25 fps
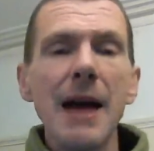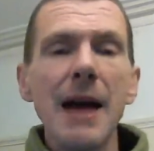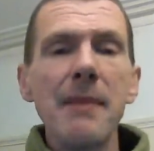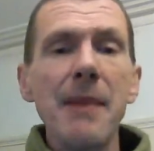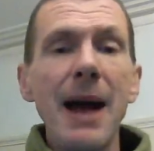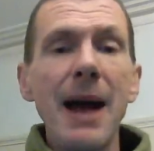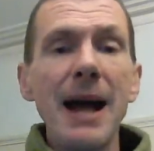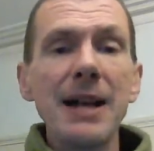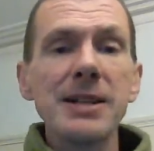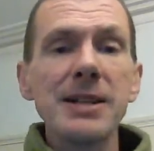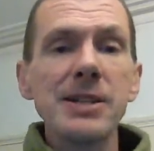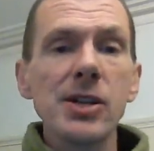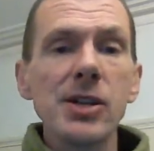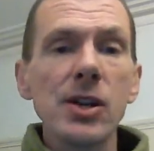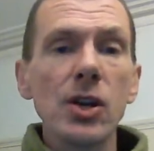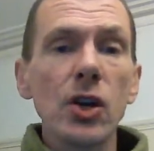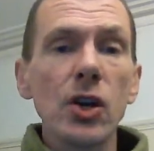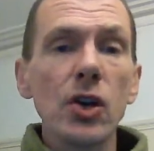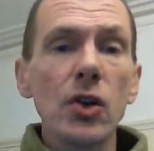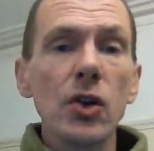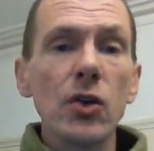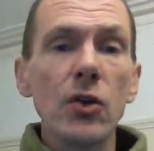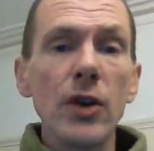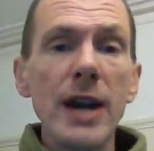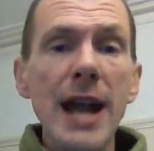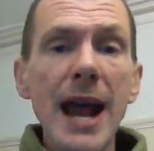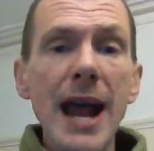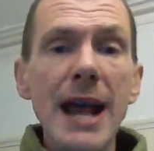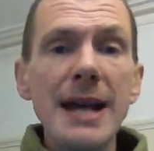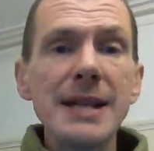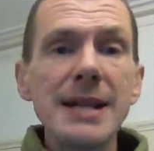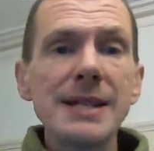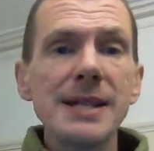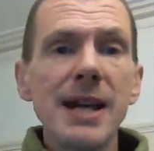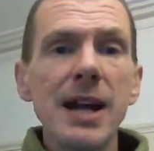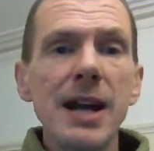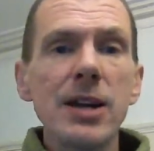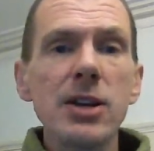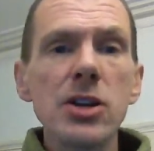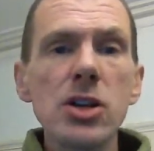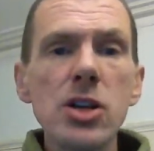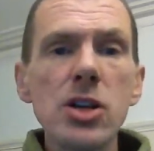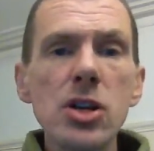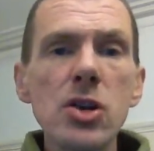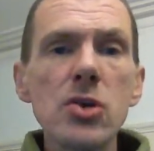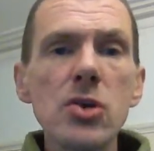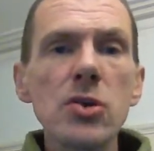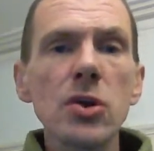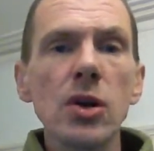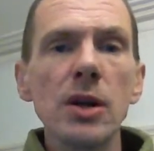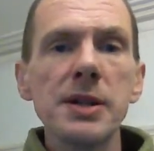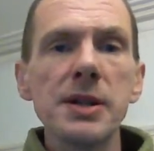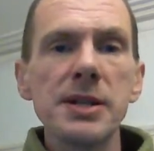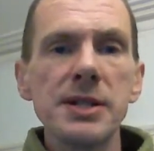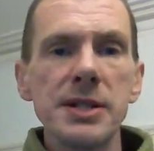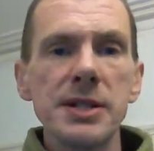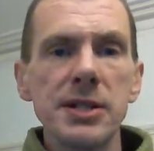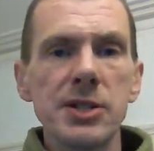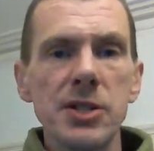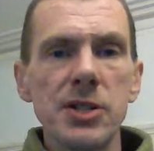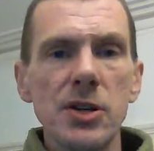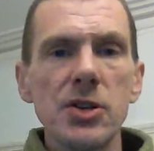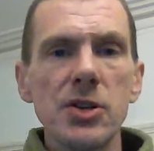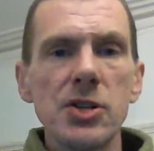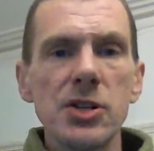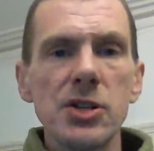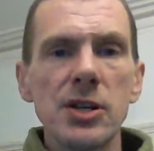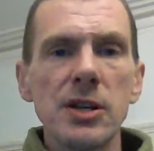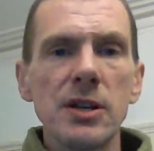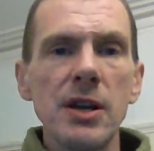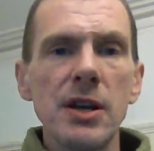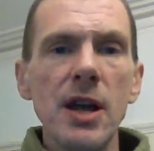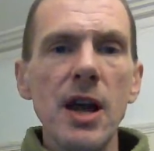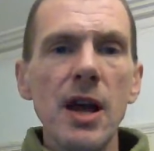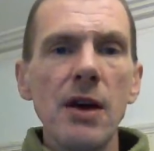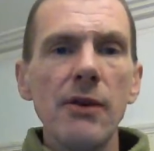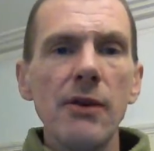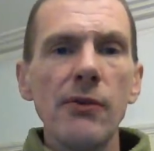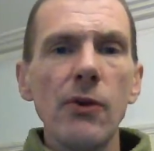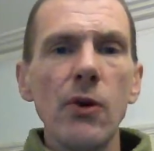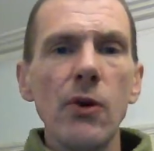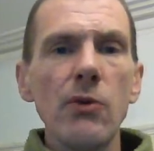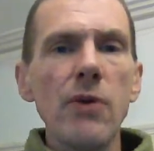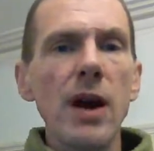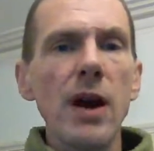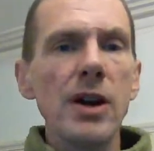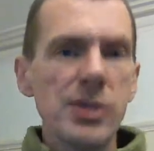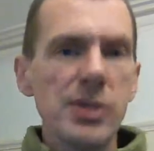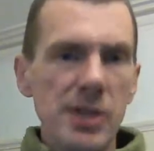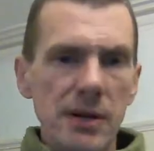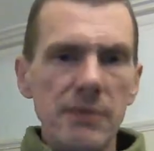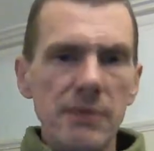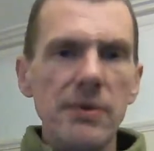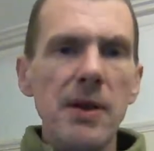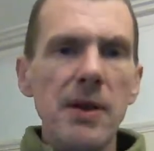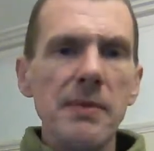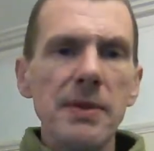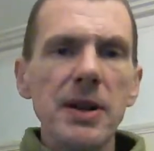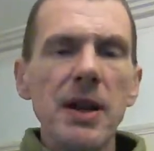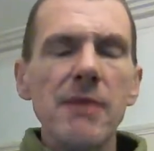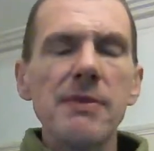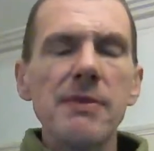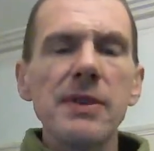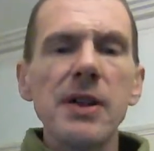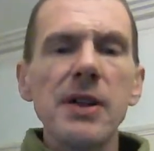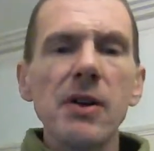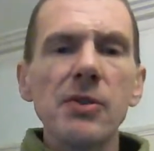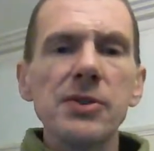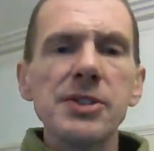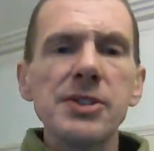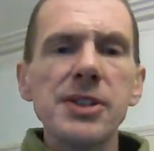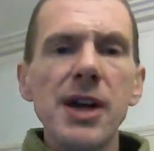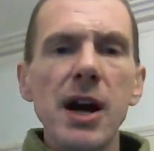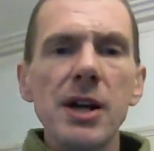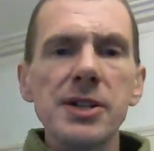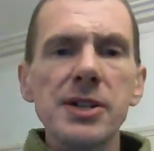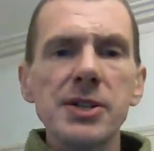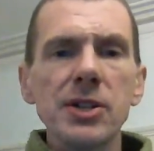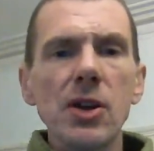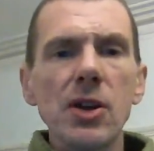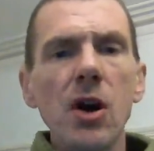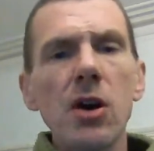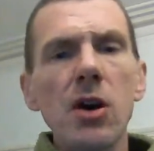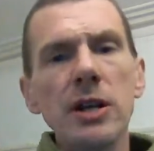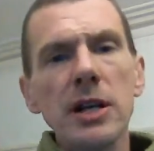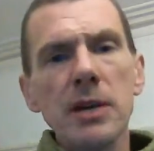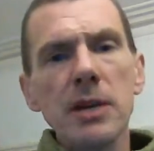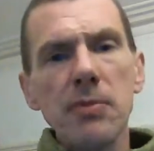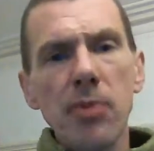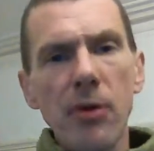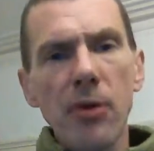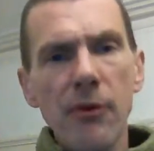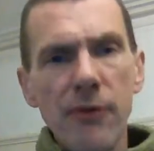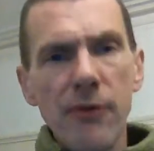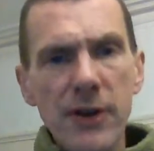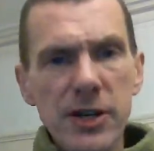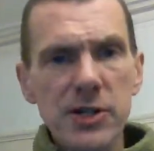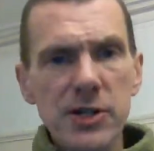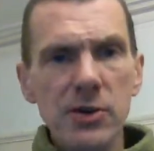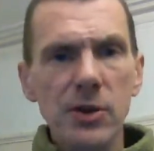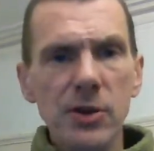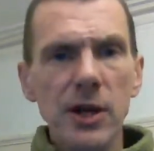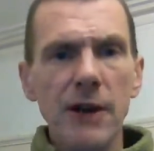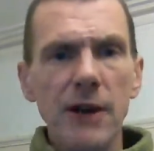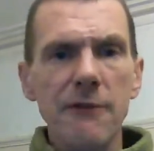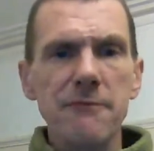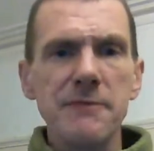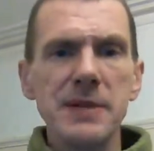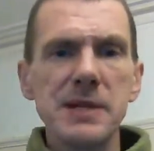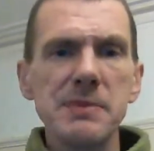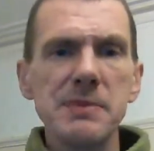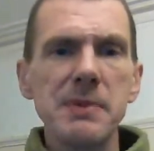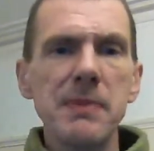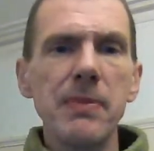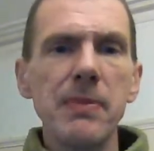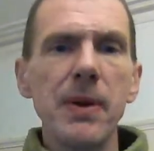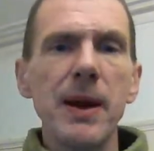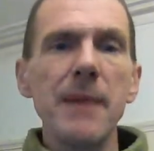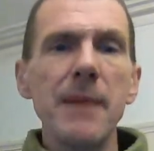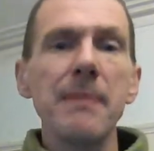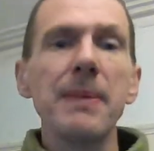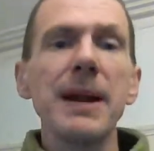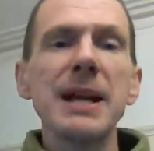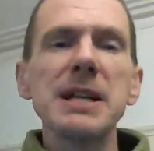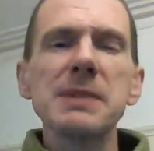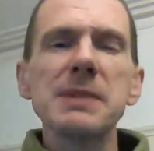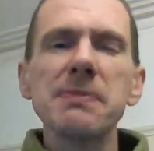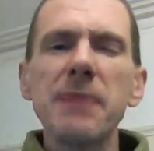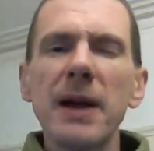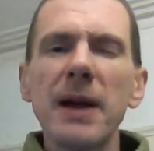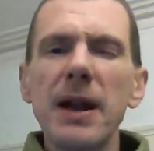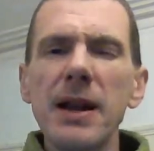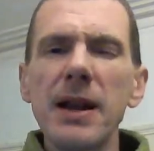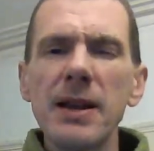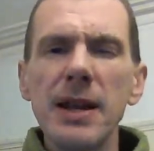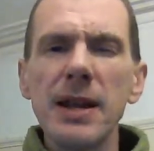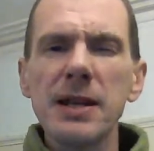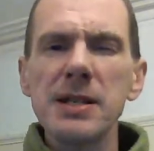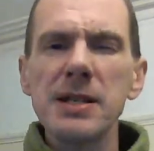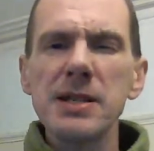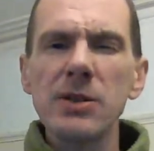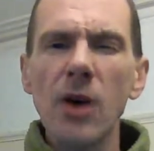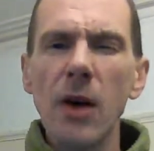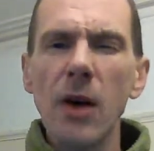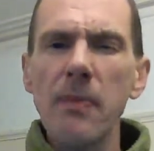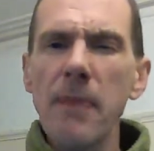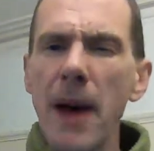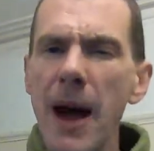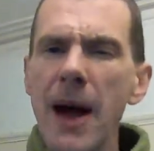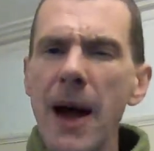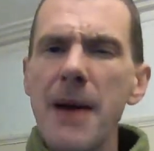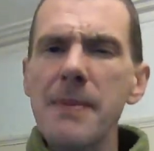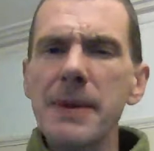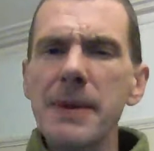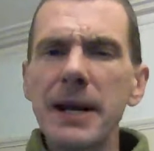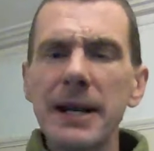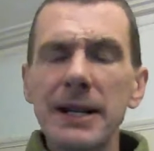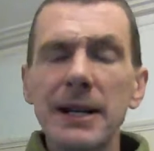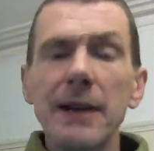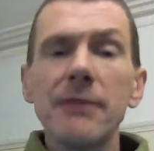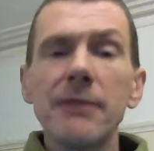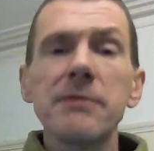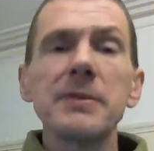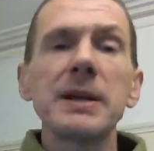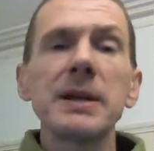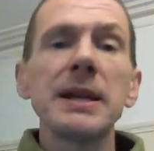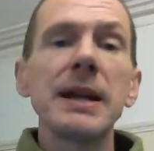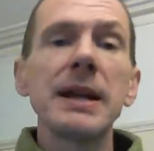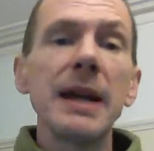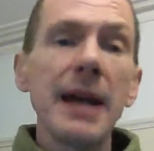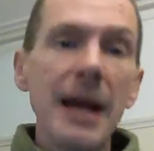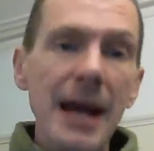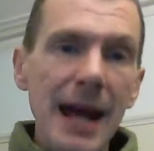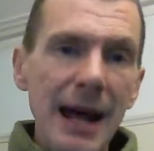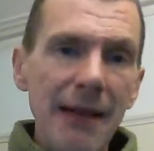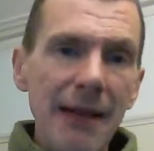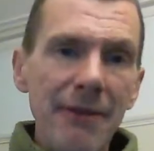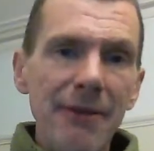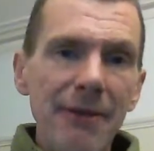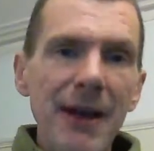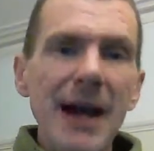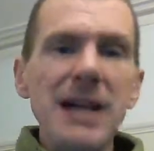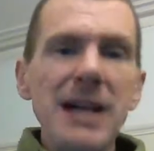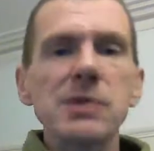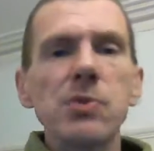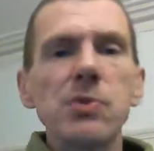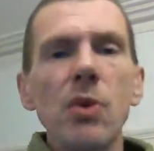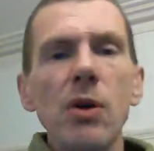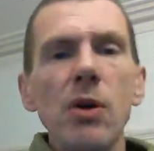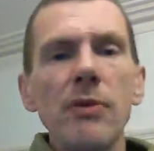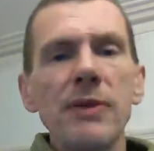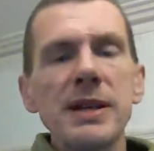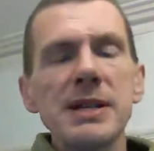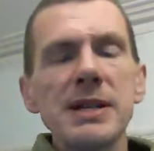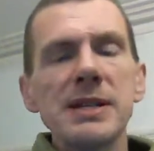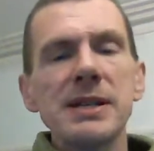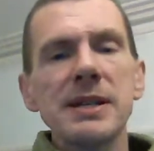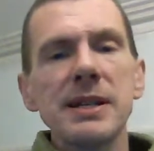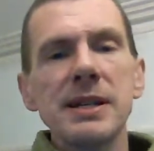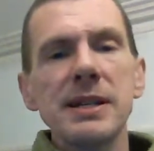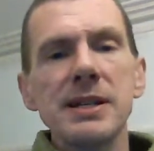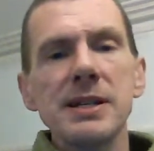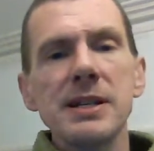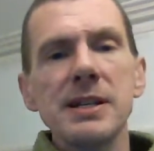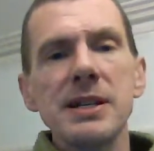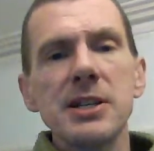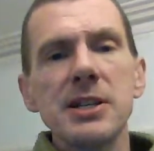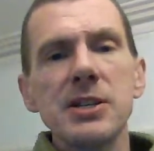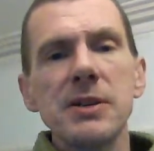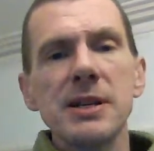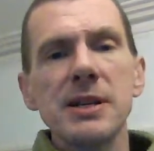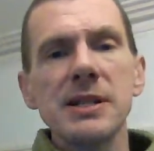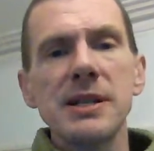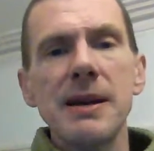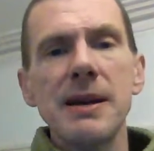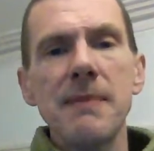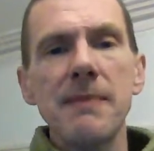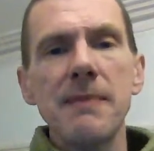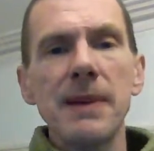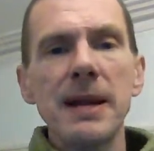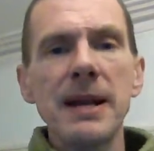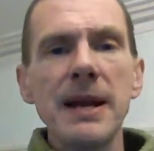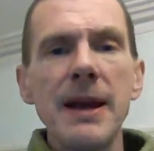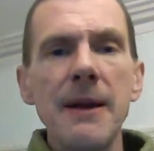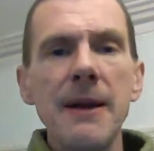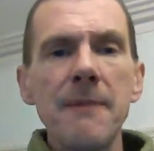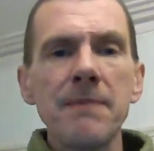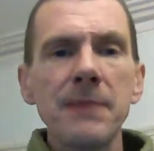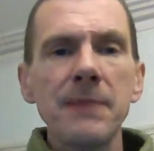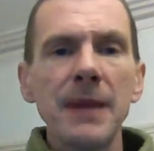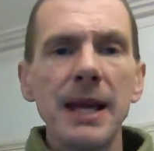um, and to create a new constitution for Russia. Remember, you know, the old Tsar's gone, and a provisional government's been put in place, but there's not a permanent government, and that's what this constituent assembly